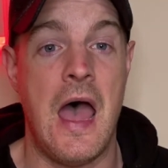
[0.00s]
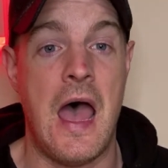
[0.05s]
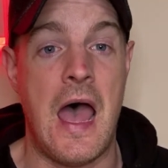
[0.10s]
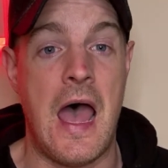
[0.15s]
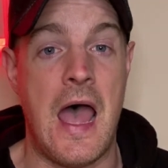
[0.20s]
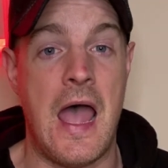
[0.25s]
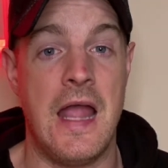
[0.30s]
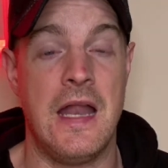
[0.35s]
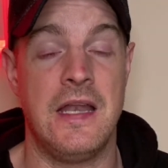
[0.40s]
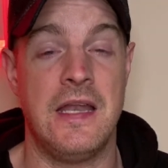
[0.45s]

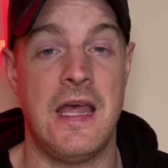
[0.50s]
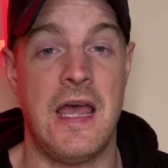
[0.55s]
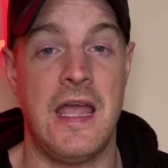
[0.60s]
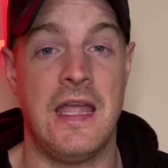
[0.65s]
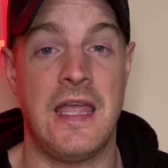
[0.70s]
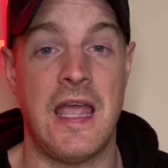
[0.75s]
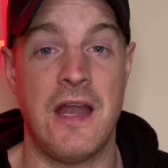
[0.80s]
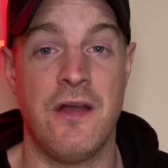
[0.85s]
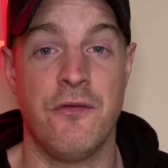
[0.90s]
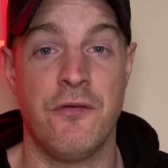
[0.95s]
and uh,
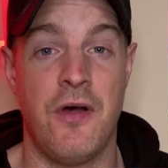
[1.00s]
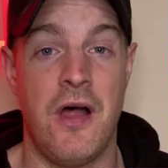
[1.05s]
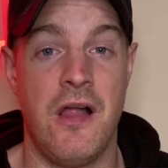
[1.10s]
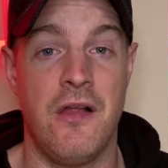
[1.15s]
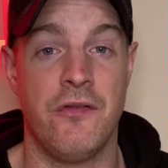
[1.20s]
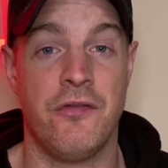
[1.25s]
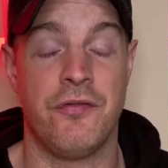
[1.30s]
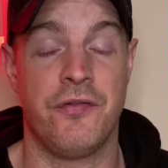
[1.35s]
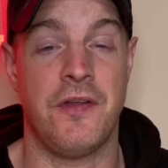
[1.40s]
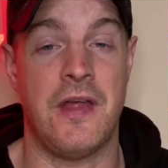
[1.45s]
get
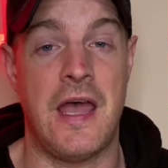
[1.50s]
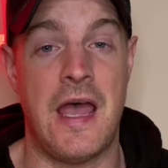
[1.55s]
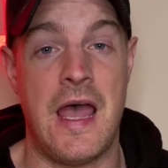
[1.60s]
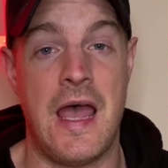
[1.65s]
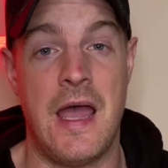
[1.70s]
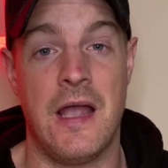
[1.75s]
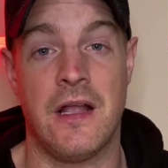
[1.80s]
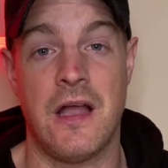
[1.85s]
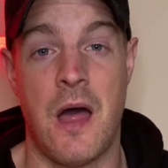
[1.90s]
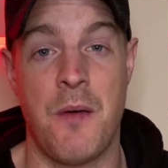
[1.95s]
involved.
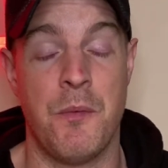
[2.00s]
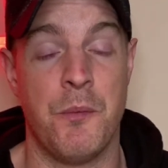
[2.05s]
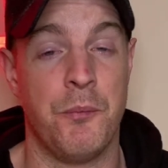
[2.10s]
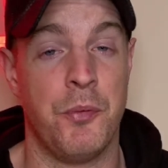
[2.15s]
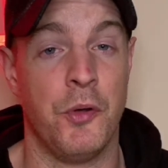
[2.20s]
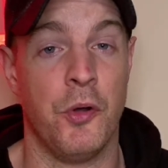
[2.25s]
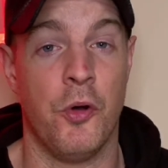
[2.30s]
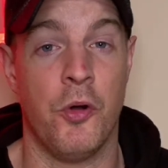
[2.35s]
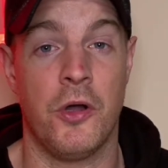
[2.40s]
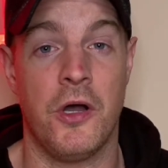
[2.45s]
Uh, comment
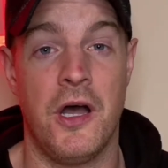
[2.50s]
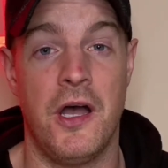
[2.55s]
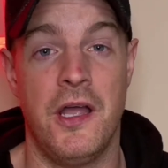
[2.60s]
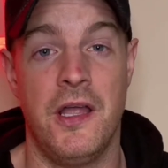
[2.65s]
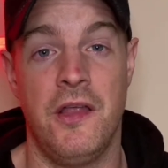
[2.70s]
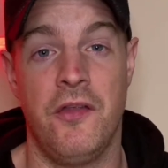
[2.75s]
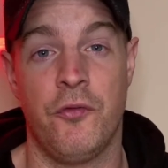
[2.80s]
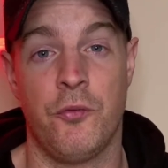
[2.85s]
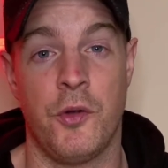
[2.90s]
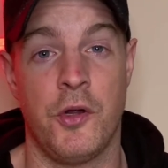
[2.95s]
below,
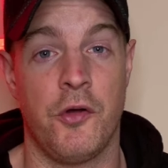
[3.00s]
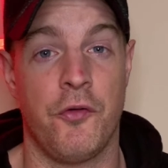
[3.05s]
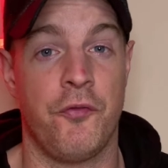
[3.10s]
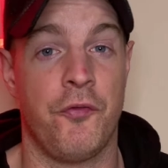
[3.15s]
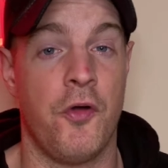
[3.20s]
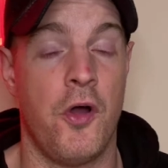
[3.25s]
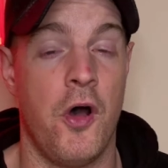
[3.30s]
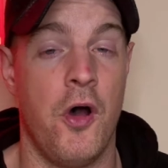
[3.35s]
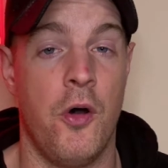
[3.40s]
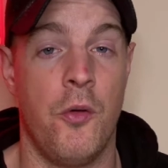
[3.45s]
guys, where you're
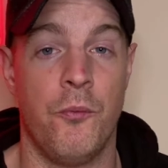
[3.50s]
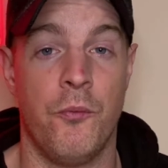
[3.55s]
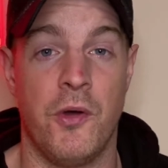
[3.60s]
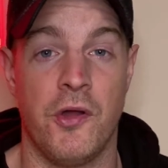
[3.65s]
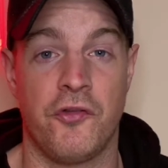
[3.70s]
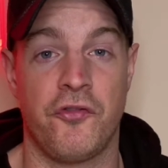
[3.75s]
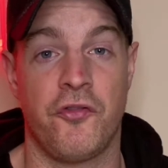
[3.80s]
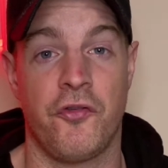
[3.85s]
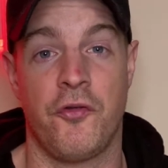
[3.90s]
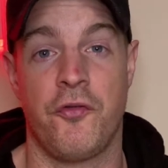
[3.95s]
from,
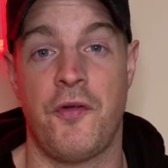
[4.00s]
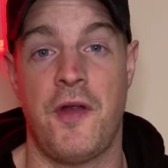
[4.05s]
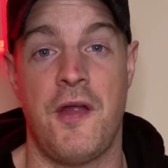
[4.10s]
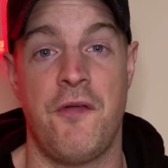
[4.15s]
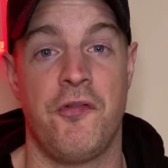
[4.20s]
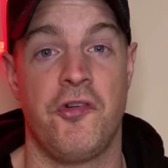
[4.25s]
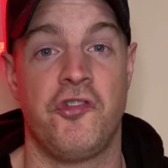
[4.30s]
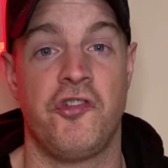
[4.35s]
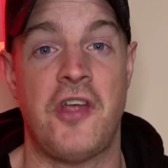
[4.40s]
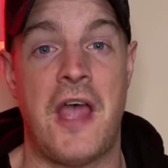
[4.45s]
what's your
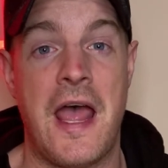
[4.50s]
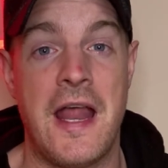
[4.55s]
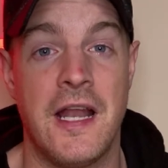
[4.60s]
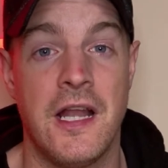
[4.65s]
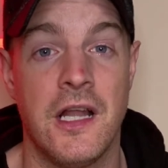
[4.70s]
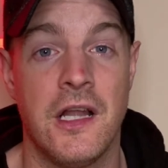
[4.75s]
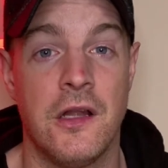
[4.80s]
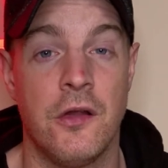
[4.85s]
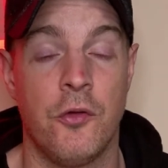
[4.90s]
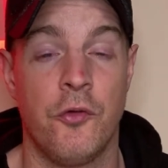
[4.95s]
favorite
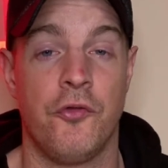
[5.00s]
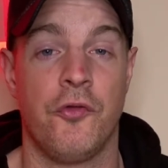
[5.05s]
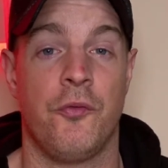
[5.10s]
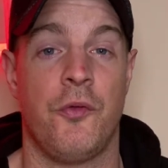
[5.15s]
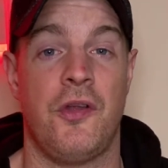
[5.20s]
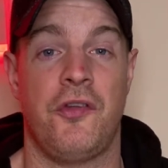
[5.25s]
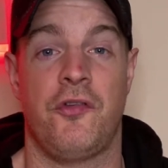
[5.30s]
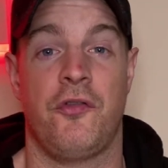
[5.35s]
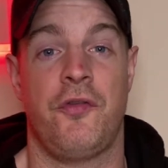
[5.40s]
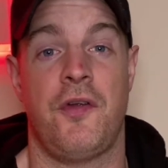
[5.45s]
channel, who's,
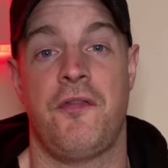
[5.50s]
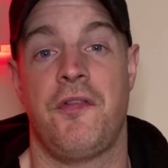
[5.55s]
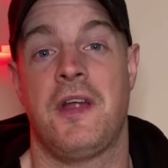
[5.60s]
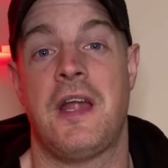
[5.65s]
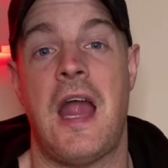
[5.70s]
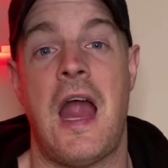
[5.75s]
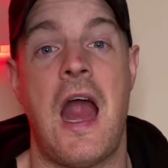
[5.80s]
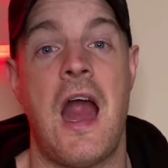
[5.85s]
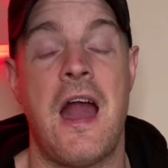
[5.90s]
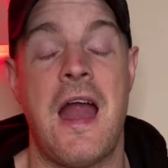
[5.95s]
what's your favorite
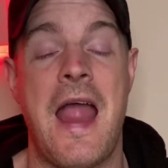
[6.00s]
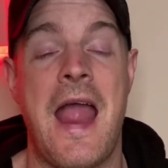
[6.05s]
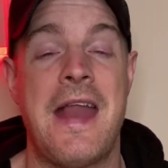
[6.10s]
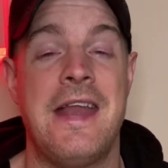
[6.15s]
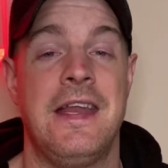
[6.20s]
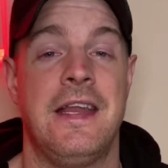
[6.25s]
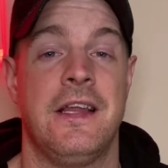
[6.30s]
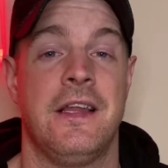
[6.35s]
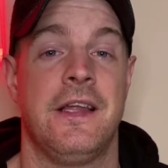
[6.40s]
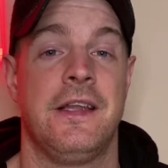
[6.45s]
car,
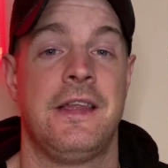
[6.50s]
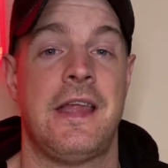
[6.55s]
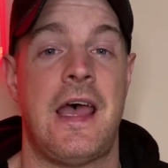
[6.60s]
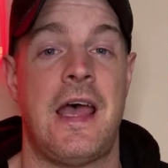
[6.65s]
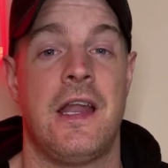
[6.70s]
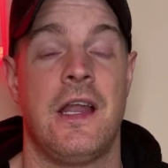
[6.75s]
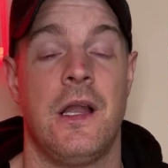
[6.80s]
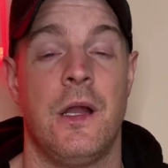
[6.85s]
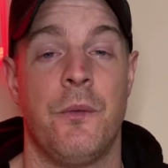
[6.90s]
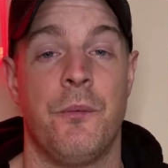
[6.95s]
anything like
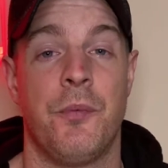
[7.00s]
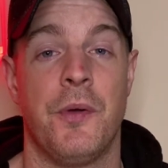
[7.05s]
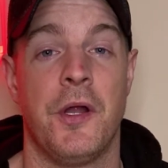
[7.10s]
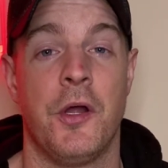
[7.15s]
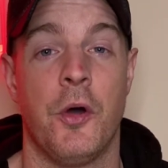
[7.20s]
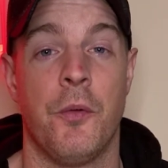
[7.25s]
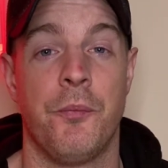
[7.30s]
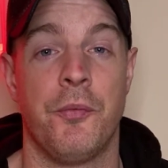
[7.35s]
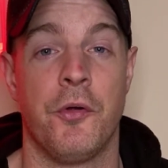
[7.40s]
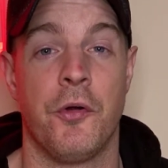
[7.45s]
that. I'll
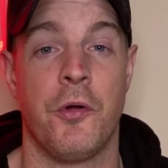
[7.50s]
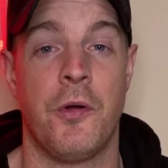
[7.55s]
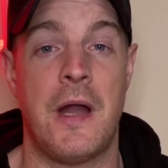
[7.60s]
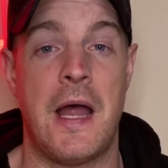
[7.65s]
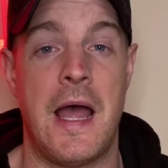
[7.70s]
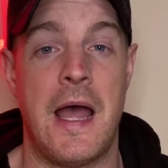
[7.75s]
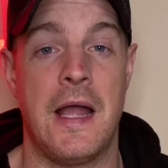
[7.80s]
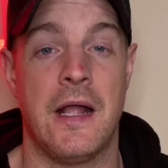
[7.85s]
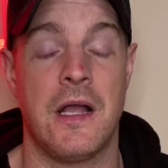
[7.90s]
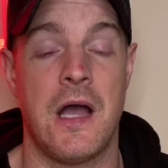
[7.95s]
bring up your
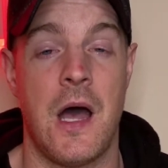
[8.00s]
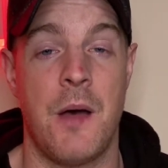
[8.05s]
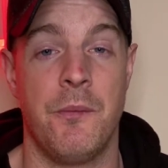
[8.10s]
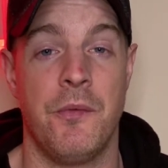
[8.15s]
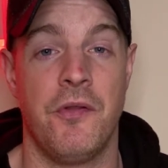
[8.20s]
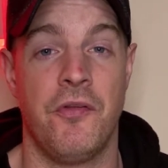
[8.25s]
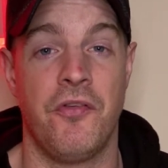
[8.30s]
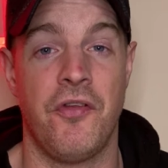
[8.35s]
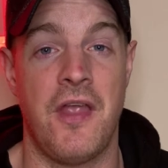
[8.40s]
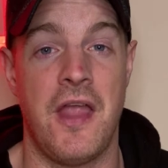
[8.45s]
uh,
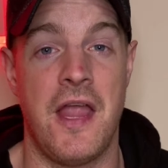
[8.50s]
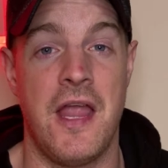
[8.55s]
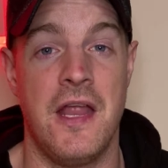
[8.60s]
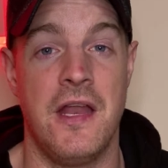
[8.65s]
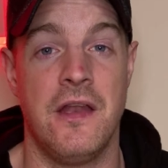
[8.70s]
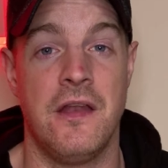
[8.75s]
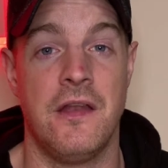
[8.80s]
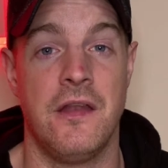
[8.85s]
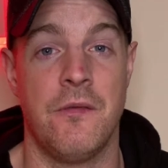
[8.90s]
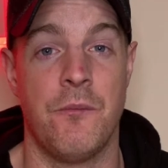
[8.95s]
comments
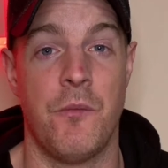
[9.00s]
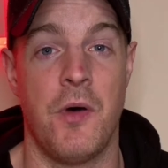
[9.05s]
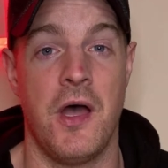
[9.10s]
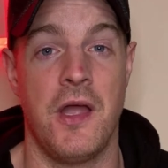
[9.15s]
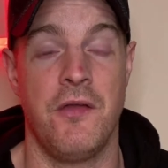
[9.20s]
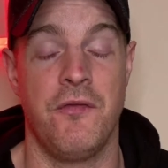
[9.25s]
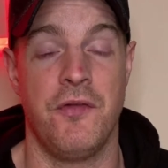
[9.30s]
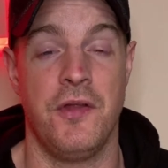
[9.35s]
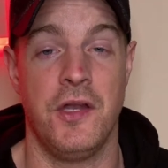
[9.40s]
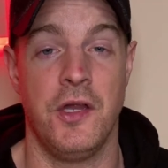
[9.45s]
in
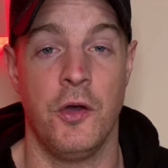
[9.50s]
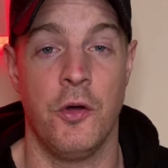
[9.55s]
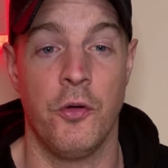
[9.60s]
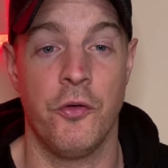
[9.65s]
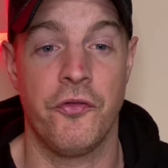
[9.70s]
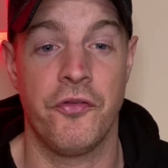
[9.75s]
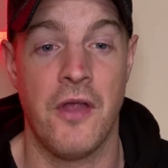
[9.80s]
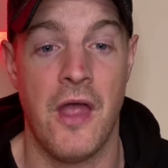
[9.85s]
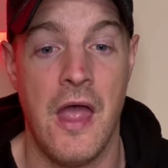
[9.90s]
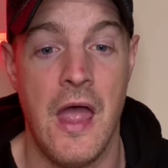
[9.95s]
my
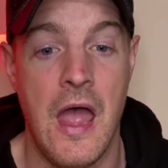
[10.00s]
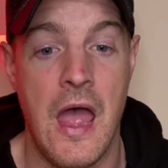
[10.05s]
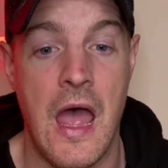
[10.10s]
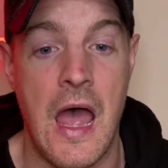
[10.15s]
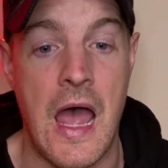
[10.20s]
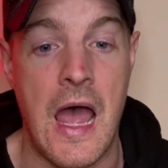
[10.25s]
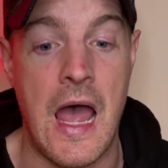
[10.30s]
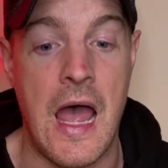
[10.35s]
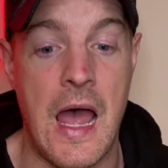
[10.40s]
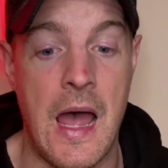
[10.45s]
videos.
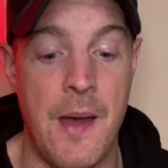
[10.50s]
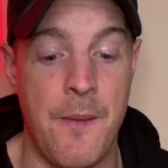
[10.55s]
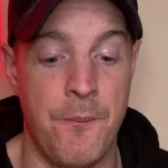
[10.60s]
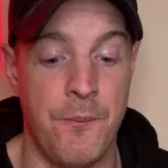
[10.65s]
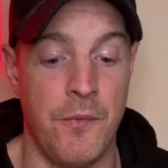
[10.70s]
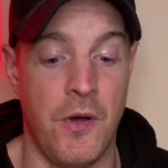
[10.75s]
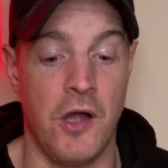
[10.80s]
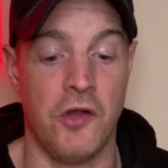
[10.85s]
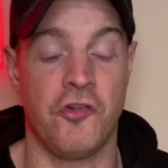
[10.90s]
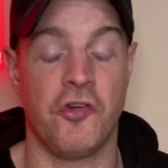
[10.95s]

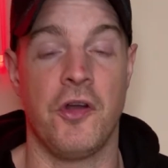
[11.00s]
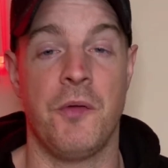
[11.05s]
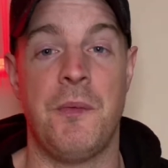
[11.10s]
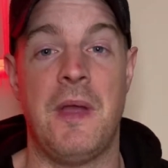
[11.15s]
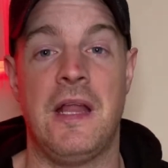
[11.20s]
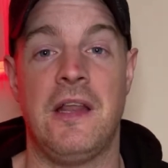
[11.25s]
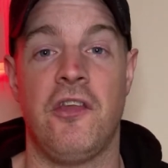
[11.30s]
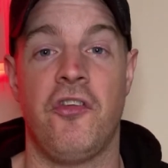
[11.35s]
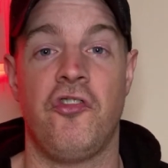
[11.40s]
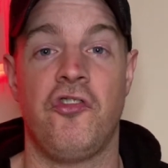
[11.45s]
Um, I'm trying to
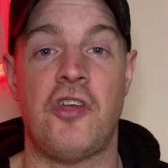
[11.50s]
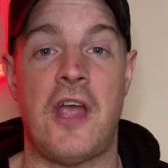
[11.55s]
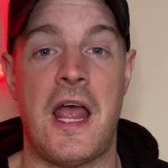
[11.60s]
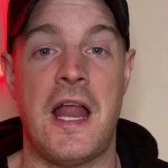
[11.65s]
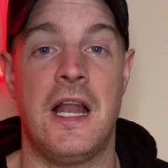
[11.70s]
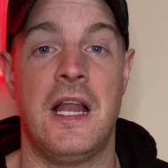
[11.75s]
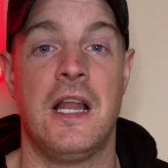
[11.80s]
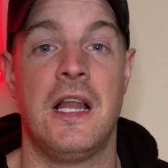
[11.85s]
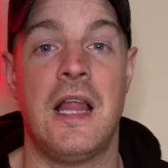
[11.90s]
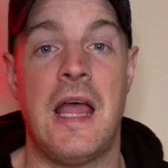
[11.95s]
make this
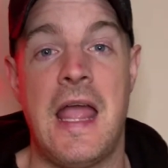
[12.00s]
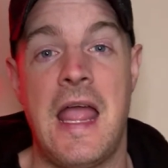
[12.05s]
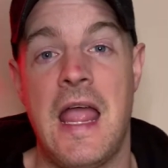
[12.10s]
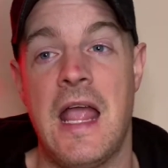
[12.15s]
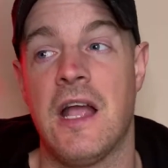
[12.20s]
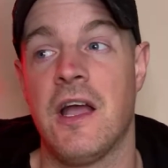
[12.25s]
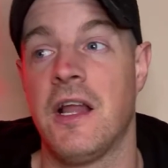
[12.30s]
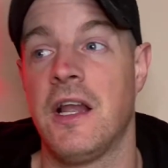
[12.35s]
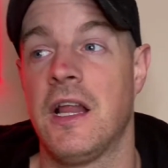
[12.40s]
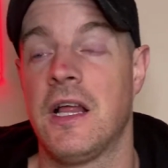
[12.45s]
channel
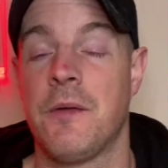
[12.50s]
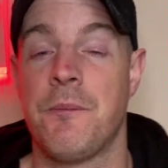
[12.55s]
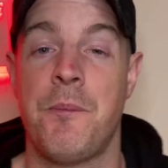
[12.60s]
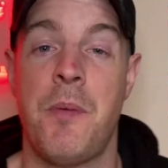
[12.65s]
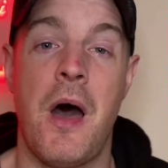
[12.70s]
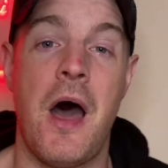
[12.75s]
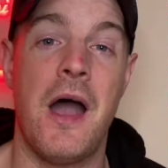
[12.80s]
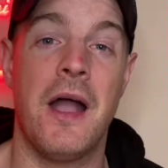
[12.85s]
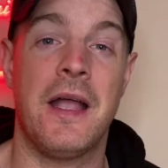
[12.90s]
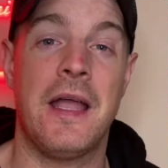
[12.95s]
a kind of like a
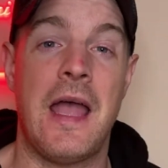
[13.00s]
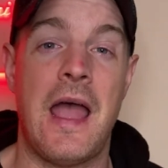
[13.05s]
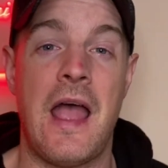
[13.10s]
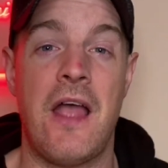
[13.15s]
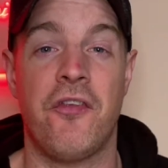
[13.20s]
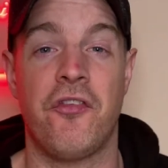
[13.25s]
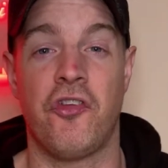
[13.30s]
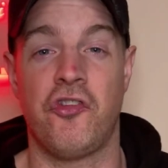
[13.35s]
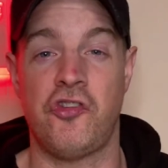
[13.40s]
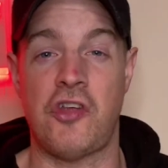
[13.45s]
podcast to